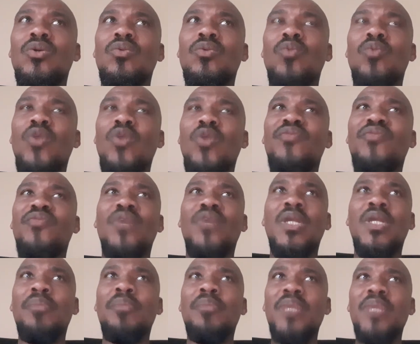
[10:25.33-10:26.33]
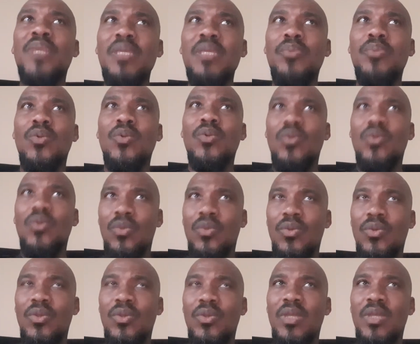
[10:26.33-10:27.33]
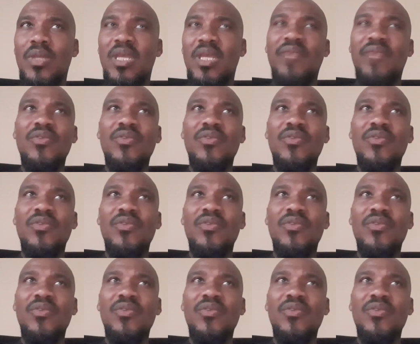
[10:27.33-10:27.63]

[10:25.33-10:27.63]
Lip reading: work for the people if